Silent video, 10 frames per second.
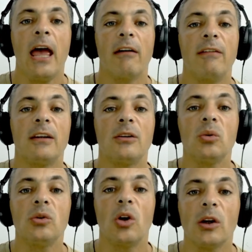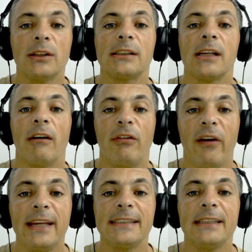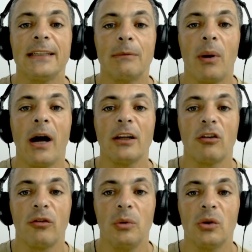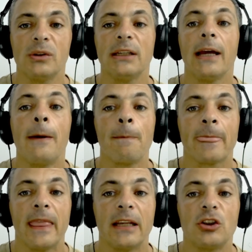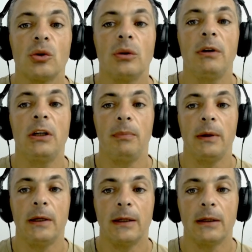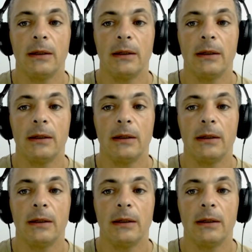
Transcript: with two dots facing the part of music that should be repeated.